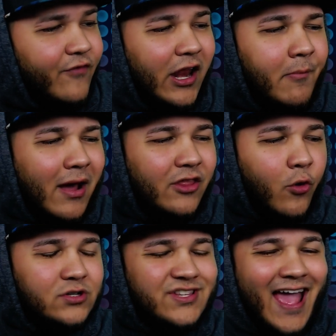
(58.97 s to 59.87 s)
If anybody
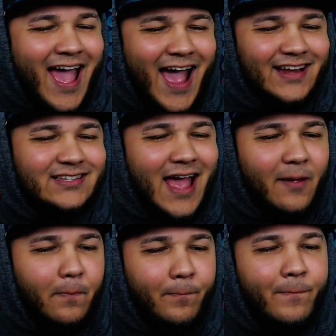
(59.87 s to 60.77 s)
knows what that
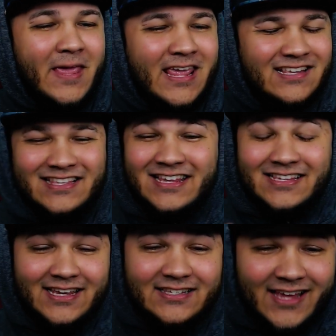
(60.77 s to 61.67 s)
hashtag
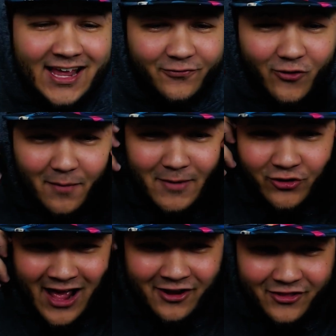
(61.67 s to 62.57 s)
BZZ stands for, let
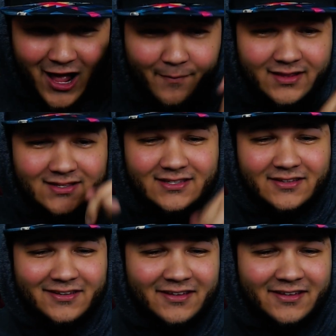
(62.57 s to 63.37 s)
me know down in the comments.